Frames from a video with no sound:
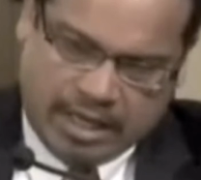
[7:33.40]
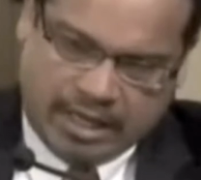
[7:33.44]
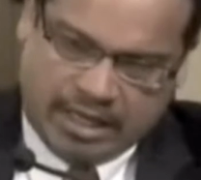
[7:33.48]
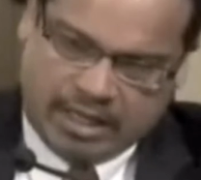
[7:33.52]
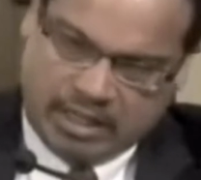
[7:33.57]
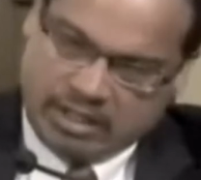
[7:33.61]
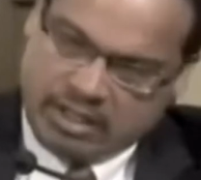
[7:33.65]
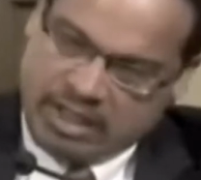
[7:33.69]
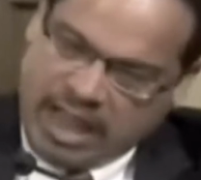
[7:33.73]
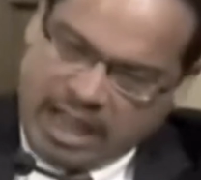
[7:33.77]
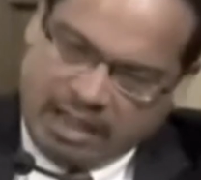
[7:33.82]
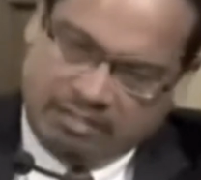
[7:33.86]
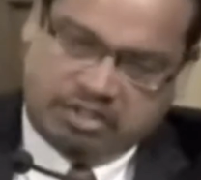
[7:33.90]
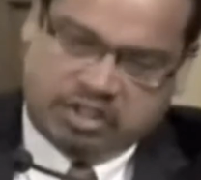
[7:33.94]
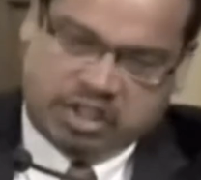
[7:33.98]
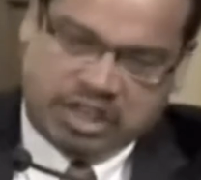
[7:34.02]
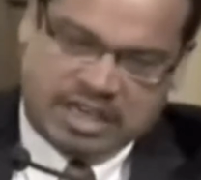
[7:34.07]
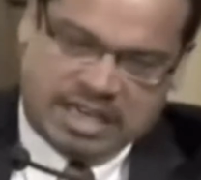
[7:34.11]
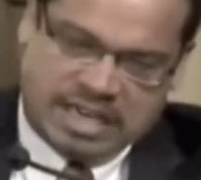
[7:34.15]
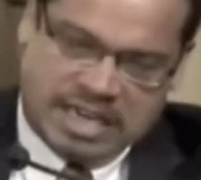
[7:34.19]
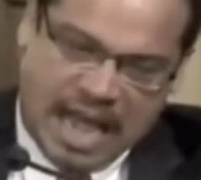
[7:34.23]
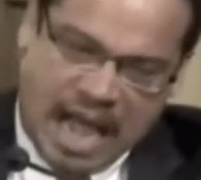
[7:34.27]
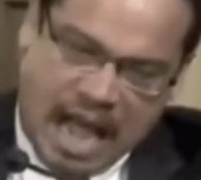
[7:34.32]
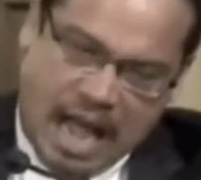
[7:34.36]
His life
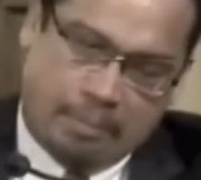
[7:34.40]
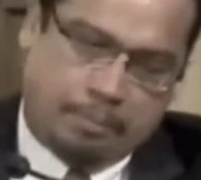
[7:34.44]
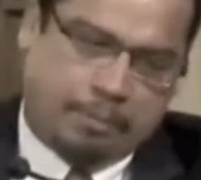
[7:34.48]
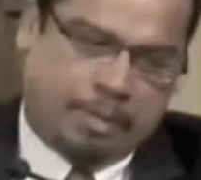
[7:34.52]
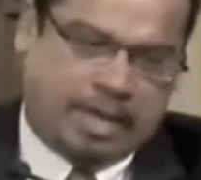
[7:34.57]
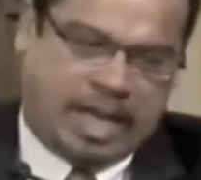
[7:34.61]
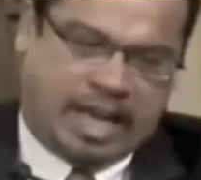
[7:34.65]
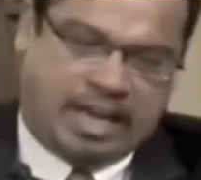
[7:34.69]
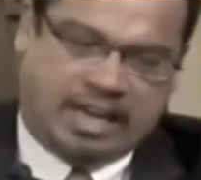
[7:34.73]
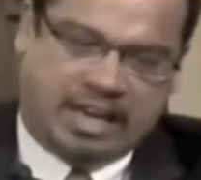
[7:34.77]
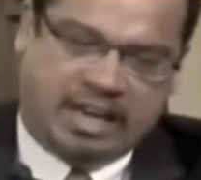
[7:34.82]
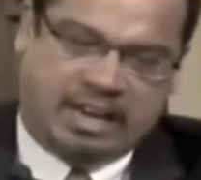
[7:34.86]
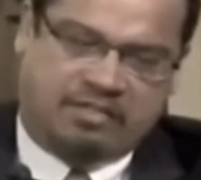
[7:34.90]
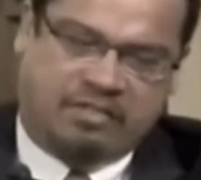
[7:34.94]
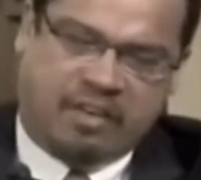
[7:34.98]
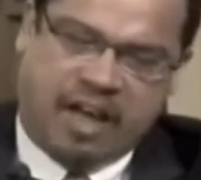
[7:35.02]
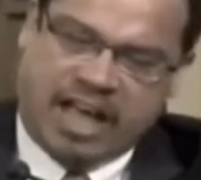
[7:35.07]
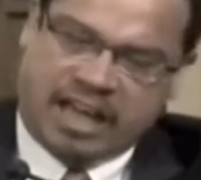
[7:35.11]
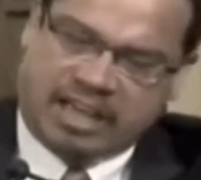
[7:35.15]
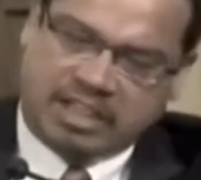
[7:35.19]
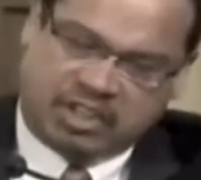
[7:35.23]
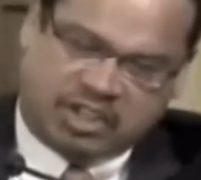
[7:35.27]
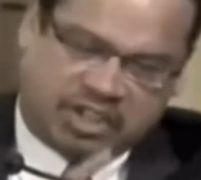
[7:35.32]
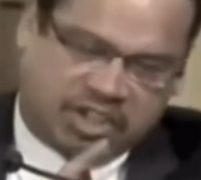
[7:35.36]
should not be
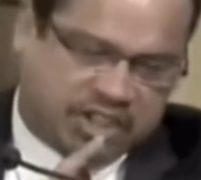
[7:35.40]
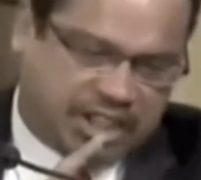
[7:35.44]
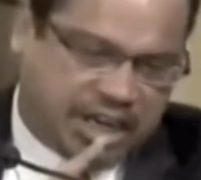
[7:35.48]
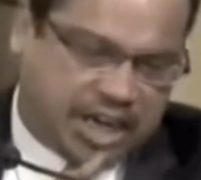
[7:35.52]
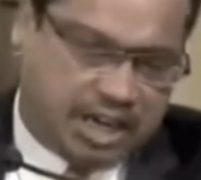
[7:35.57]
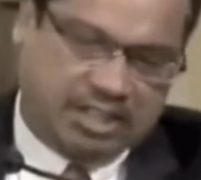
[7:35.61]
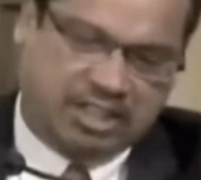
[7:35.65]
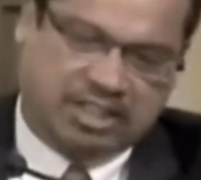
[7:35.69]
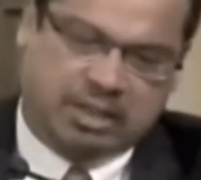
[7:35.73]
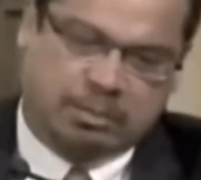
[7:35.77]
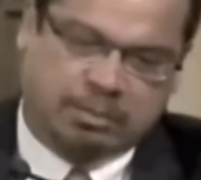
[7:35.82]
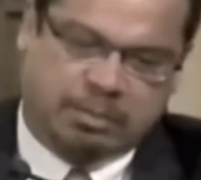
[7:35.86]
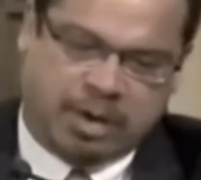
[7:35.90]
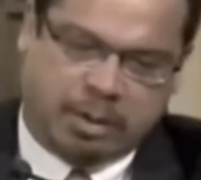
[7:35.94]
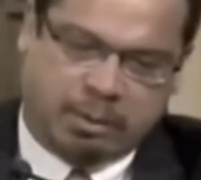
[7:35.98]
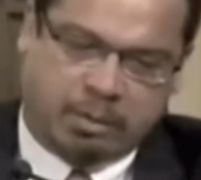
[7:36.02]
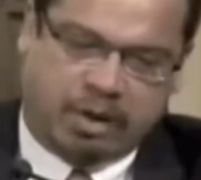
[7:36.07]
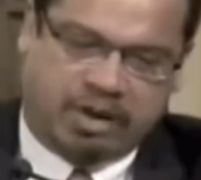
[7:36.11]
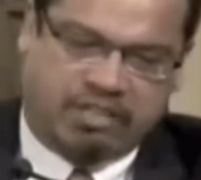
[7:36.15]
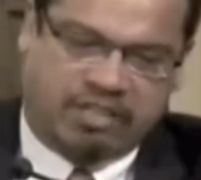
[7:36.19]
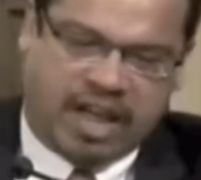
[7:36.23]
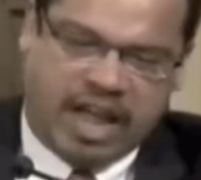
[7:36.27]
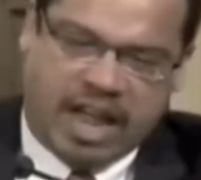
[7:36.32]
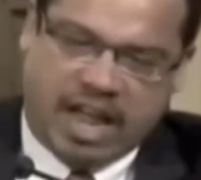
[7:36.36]
identified as just a
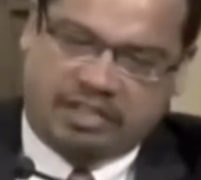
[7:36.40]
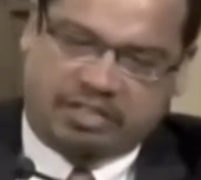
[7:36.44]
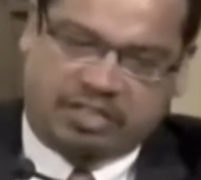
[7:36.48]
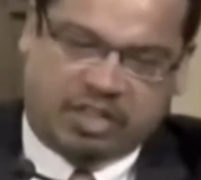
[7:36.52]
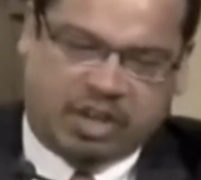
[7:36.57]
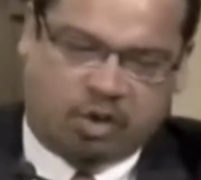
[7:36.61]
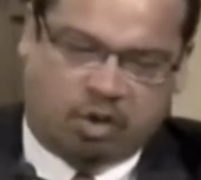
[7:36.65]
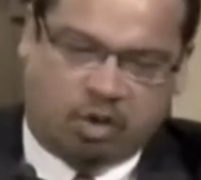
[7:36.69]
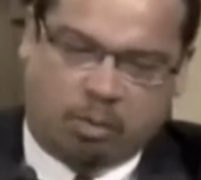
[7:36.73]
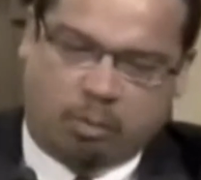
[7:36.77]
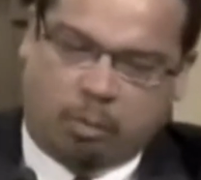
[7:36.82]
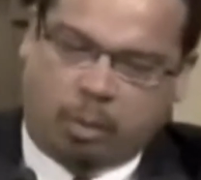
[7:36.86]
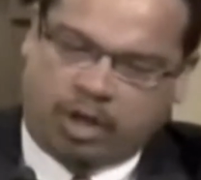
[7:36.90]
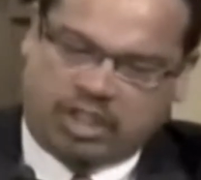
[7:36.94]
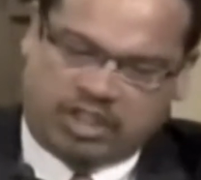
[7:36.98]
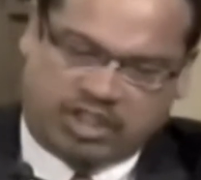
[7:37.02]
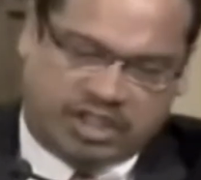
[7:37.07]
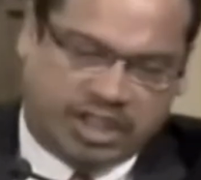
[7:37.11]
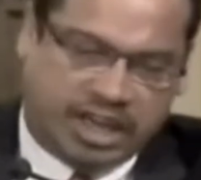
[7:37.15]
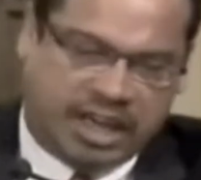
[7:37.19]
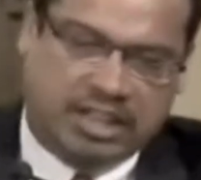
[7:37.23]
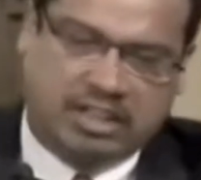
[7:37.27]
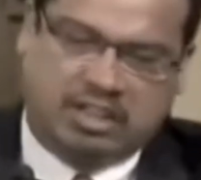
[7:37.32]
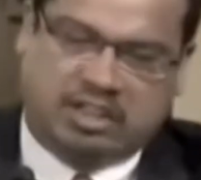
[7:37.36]
member of an ethnic group or
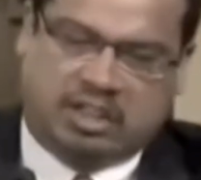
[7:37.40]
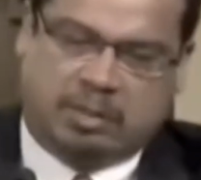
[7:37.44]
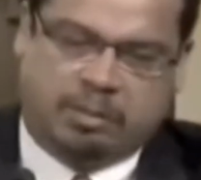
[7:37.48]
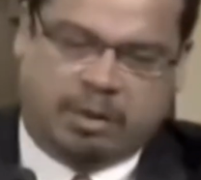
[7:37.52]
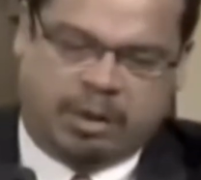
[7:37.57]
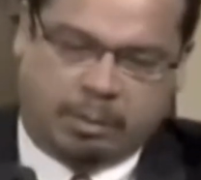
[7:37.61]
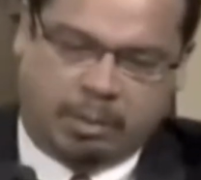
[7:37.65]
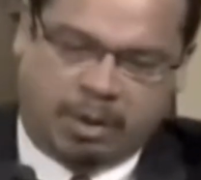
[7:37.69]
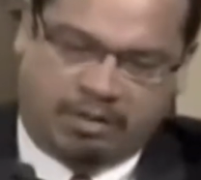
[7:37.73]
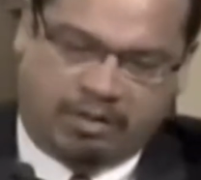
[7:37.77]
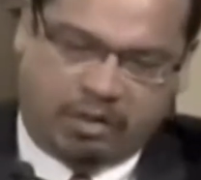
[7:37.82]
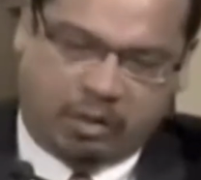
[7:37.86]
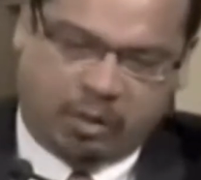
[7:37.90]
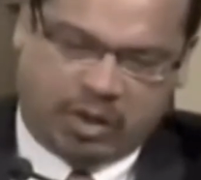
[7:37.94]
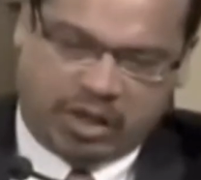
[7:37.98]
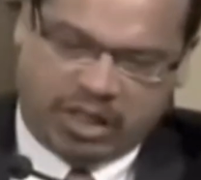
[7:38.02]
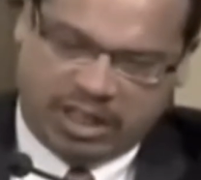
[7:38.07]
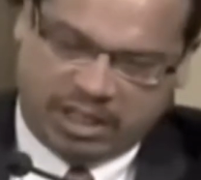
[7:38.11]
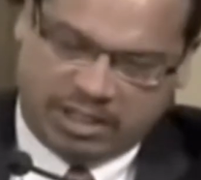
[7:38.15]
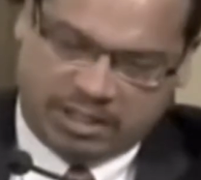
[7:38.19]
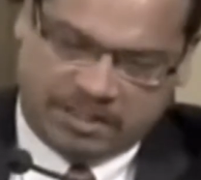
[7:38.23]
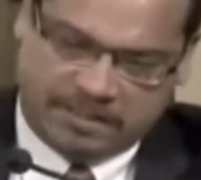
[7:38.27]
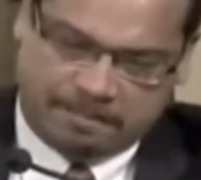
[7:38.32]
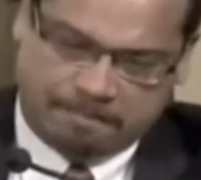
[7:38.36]
just a member of a
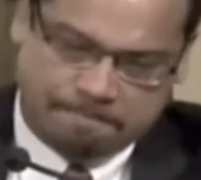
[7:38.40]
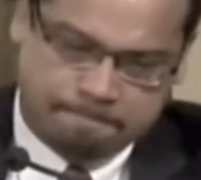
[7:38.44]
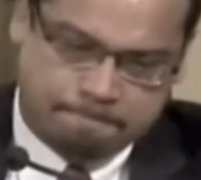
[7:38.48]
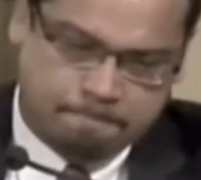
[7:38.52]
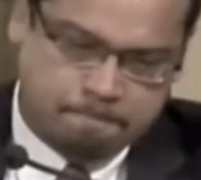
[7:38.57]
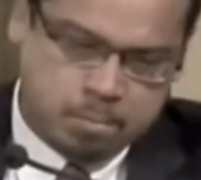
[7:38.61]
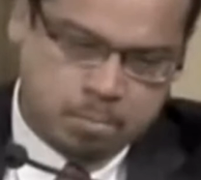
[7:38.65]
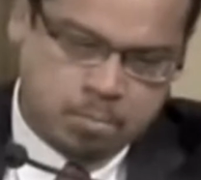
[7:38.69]
religion,